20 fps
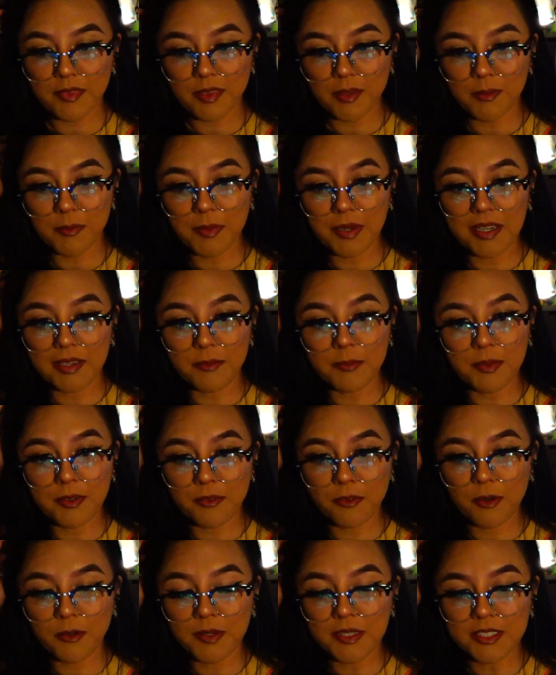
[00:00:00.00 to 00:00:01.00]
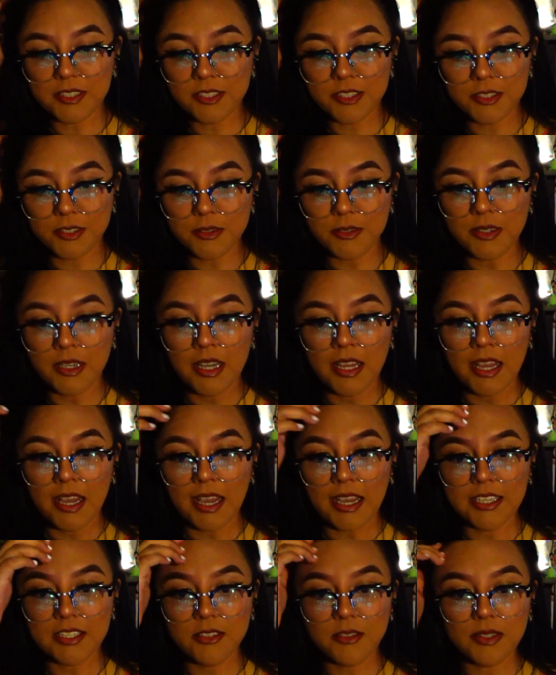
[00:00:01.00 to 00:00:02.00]
But before we do,
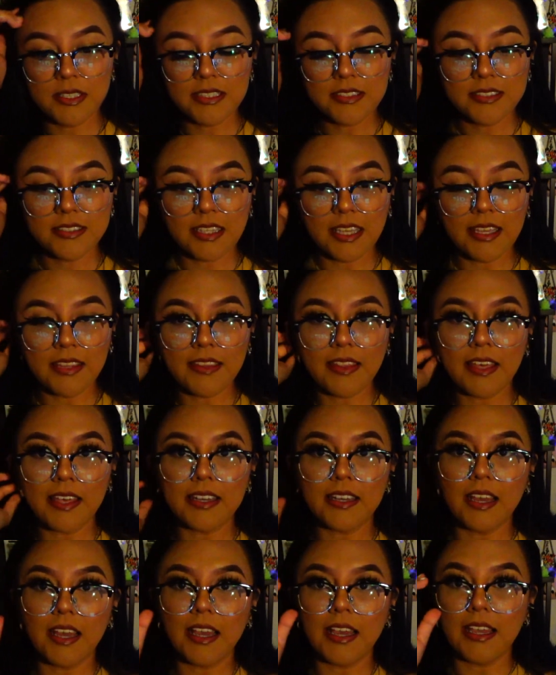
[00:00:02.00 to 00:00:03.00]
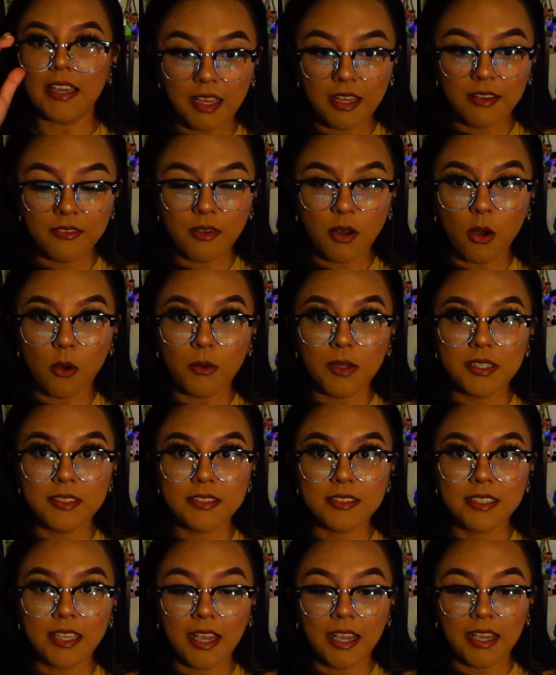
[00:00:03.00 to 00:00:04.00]
I do want to say that I have
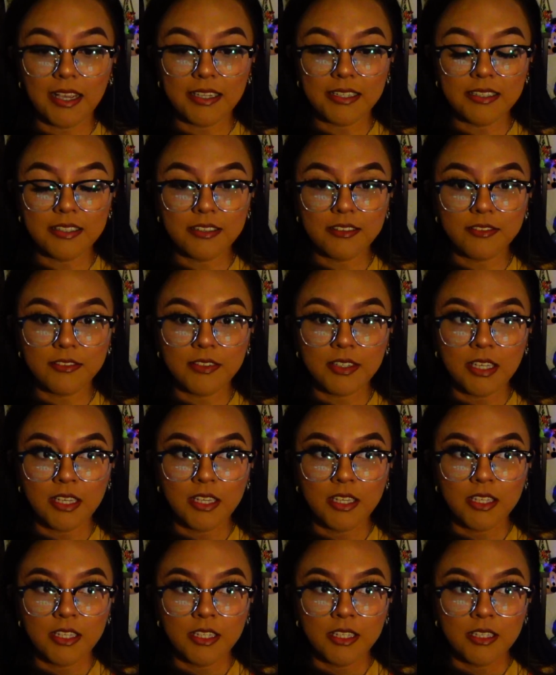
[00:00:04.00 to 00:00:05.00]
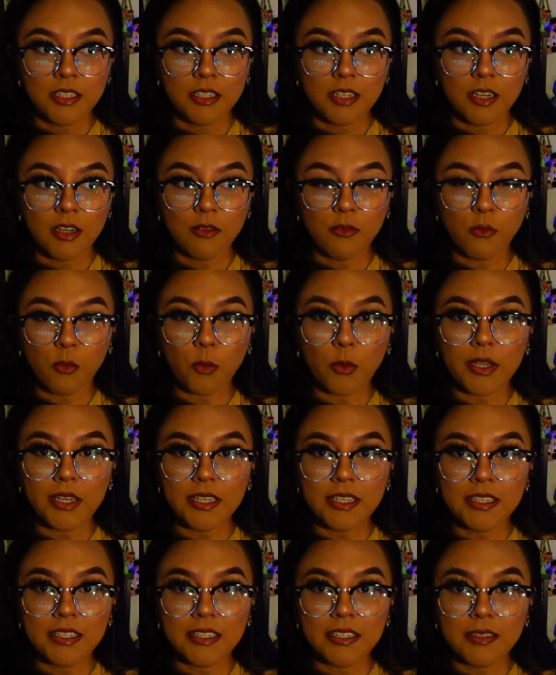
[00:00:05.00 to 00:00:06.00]
always kind of
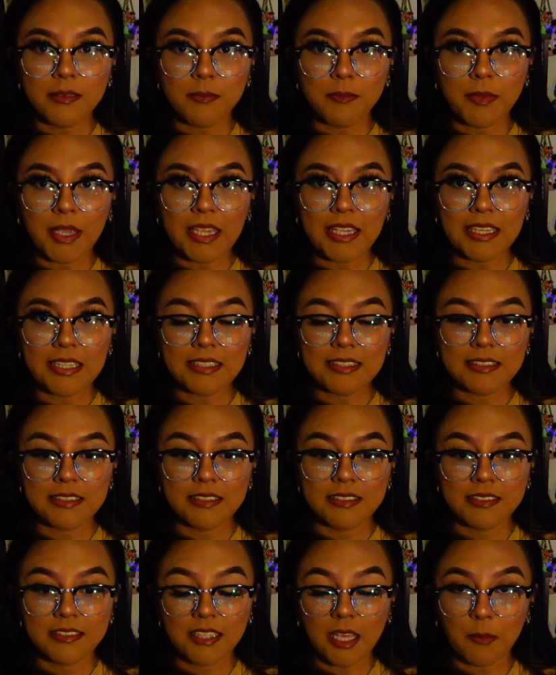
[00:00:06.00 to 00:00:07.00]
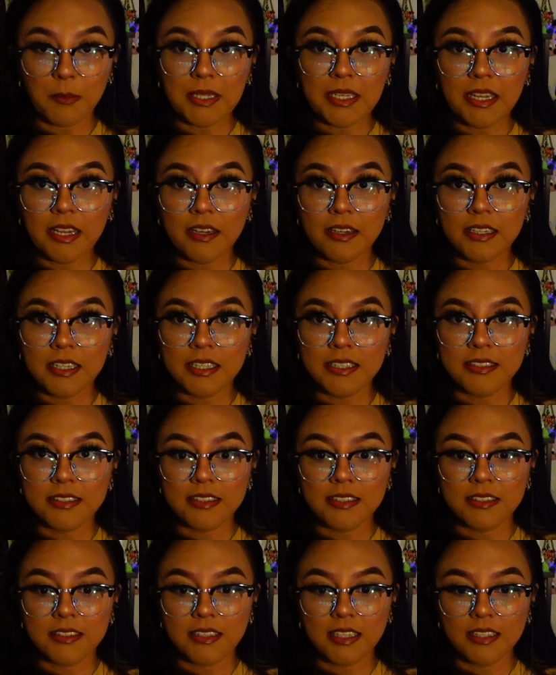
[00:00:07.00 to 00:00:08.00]
avoided making cemeteries
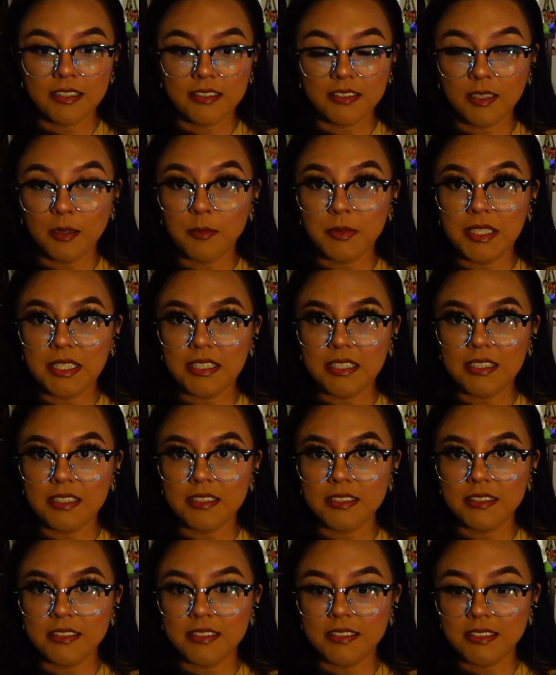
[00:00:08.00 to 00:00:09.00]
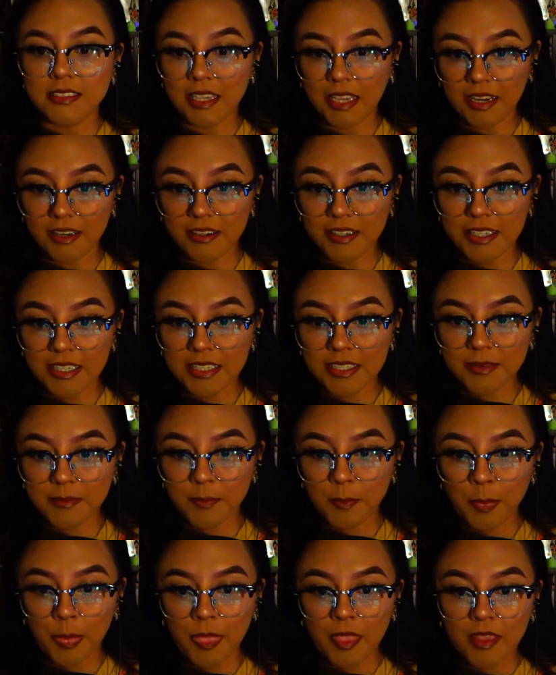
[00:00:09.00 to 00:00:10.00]
something scary.
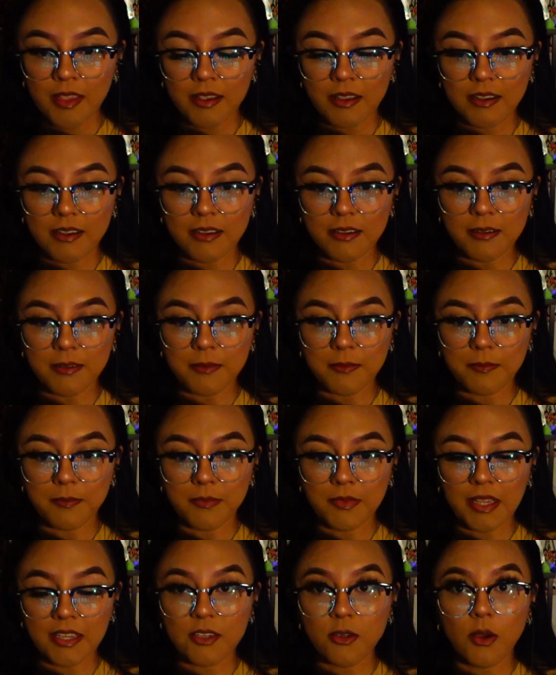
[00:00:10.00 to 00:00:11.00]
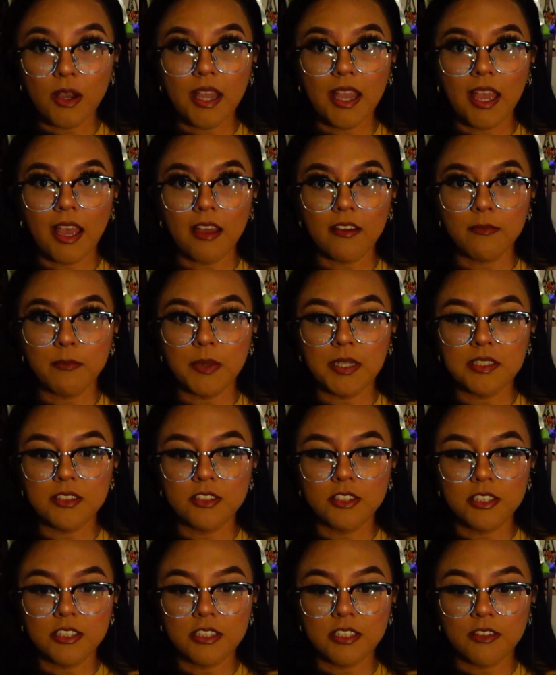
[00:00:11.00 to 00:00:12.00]
I know I have
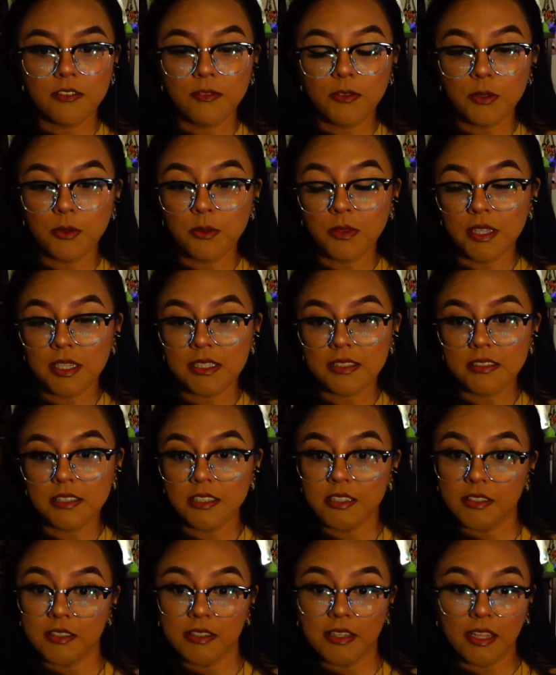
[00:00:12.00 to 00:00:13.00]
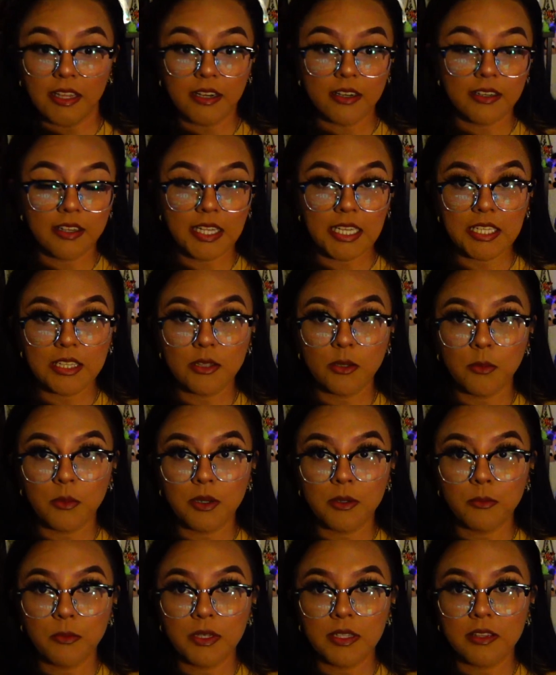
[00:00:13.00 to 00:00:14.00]
mentioned a few things here and there, like the
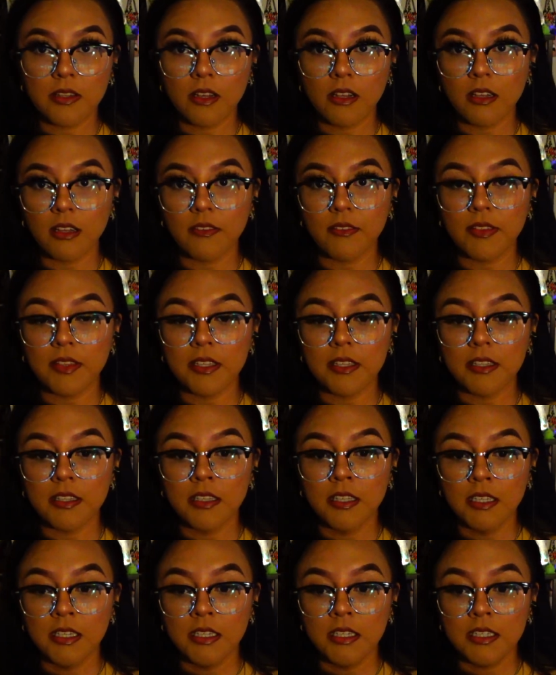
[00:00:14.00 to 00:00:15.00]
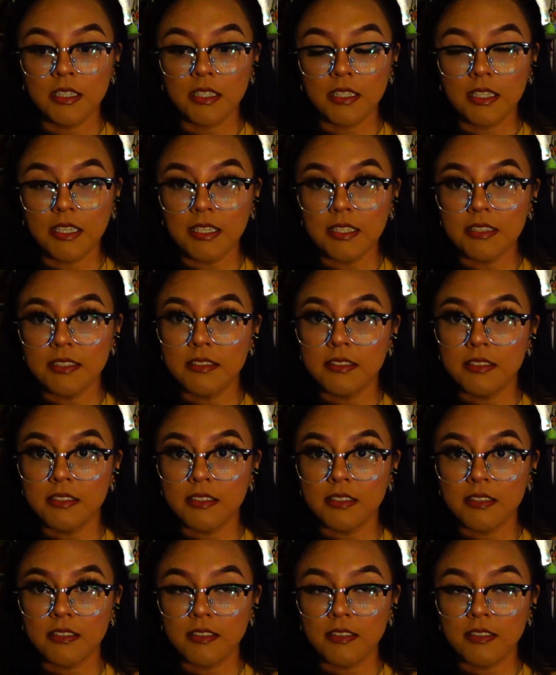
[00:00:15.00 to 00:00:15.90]
one with all of the kids,